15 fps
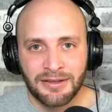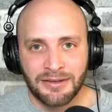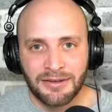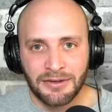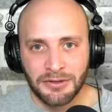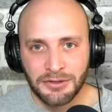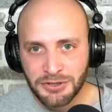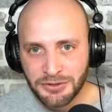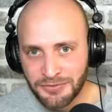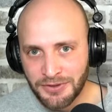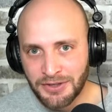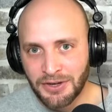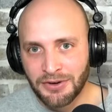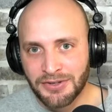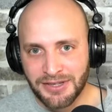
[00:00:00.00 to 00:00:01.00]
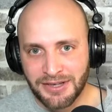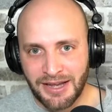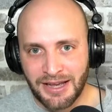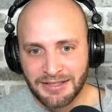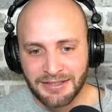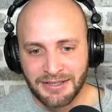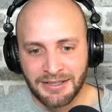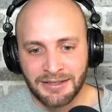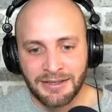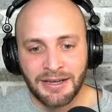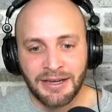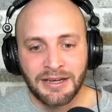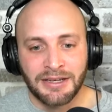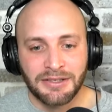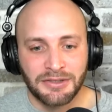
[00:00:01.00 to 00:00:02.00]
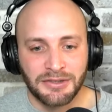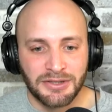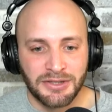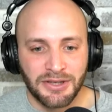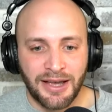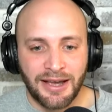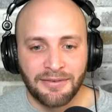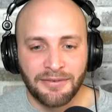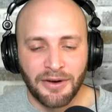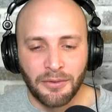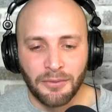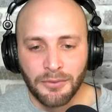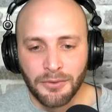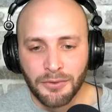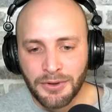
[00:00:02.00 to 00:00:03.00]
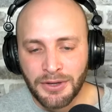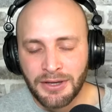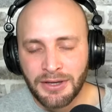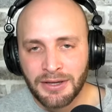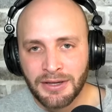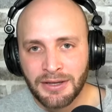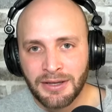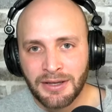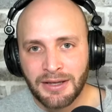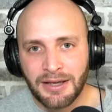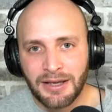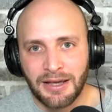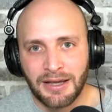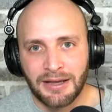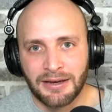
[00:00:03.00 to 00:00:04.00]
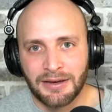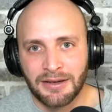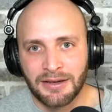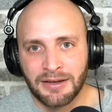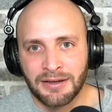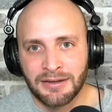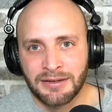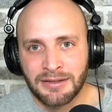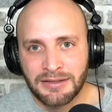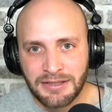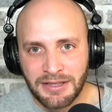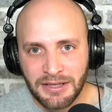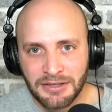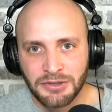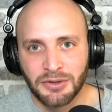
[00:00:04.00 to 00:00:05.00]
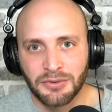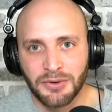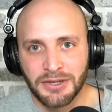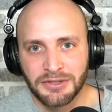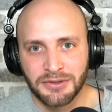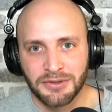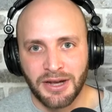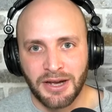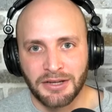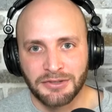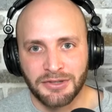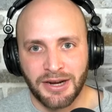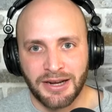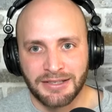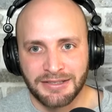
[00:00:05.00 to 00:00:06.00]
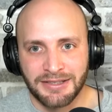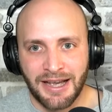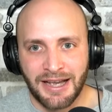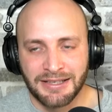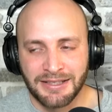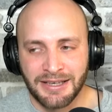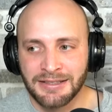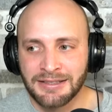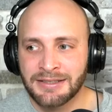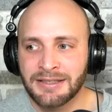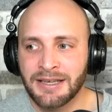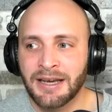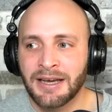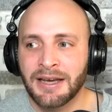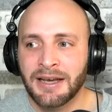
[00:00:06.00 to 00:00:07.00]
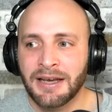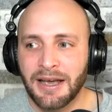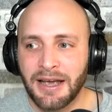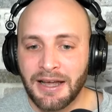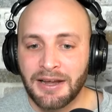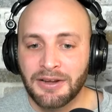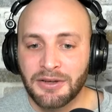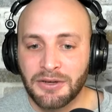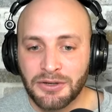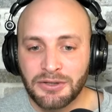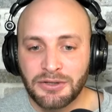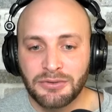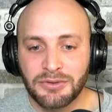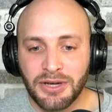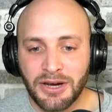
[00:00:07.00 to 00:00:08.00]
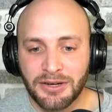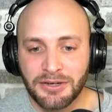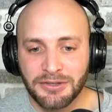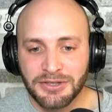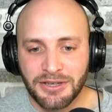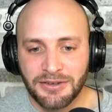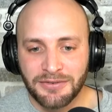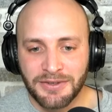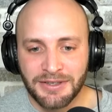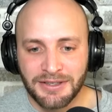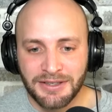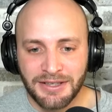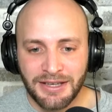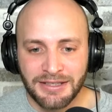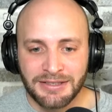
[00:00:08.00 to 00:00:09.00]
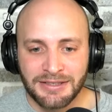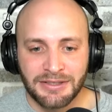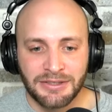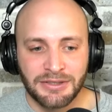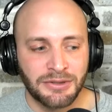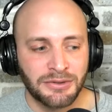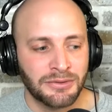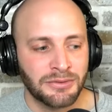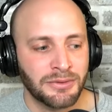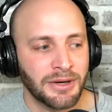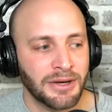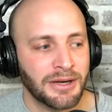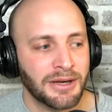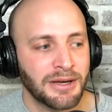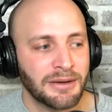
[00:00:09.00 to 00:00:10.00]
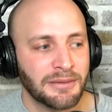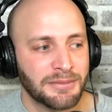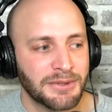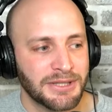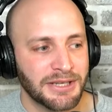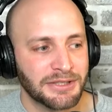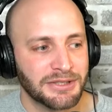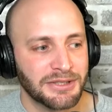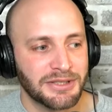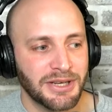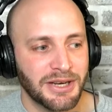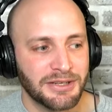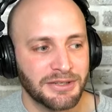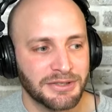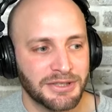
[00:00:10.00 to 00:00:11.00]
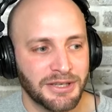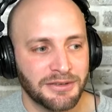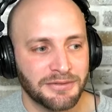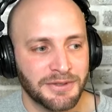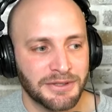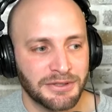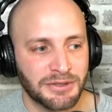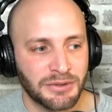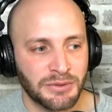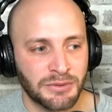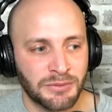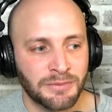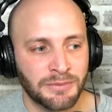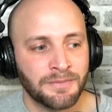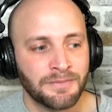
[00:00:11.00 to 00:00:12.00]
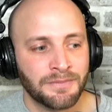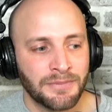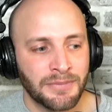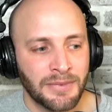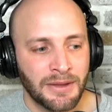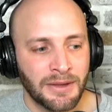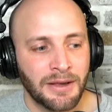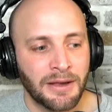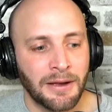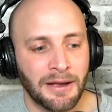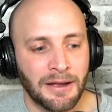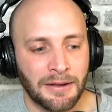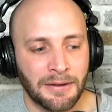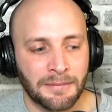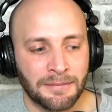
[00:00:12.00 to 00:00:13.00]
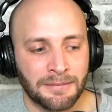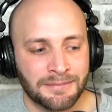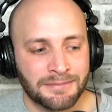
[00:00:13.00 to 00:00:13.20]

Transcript: Hood Schifino as an asset. You still have a Rui and a D'Angelo Russell contract as assets. And could you talk yourself into this? Could you potentially talk yourself into, combining